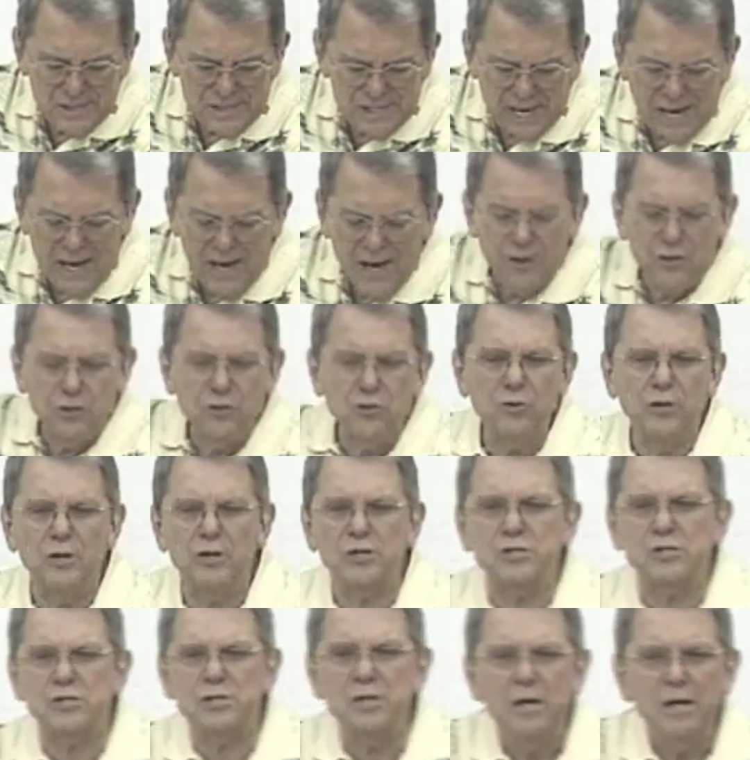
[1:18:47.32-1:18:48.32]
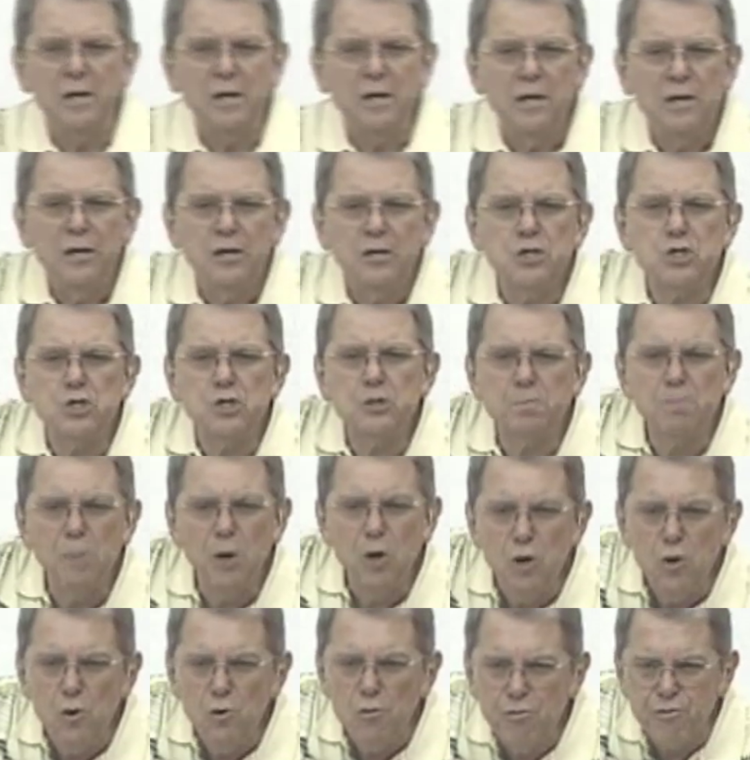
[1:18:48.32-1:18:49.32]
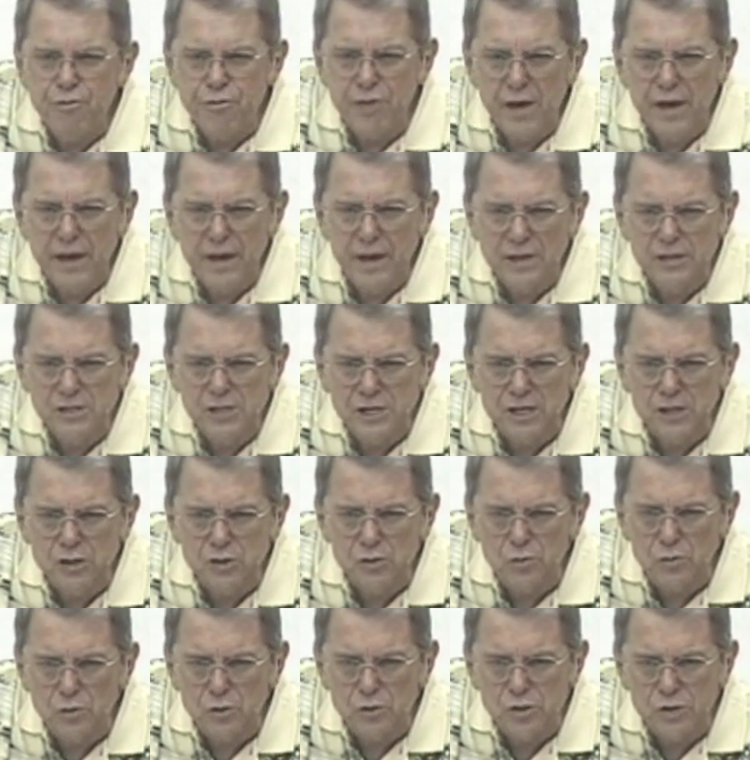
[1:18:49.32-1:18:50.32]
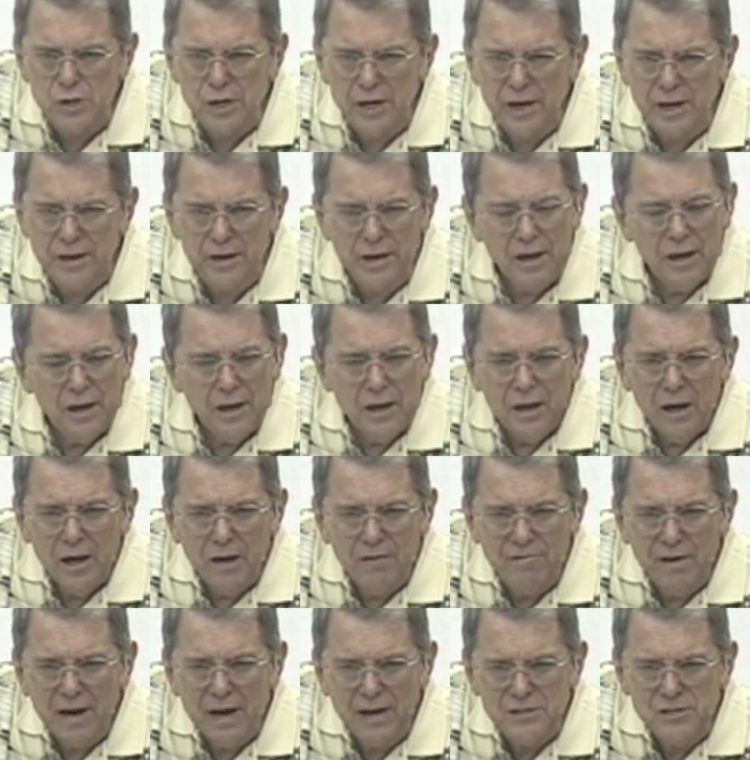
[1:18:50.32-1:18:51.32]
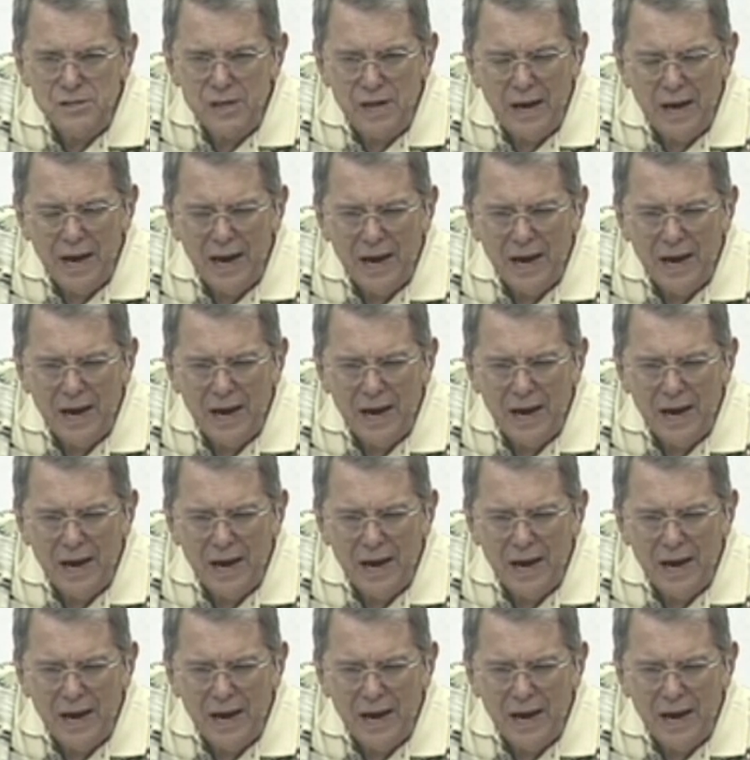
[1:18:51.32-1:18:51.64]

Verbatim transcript: unto us smooth things, Israel said of Isaiah.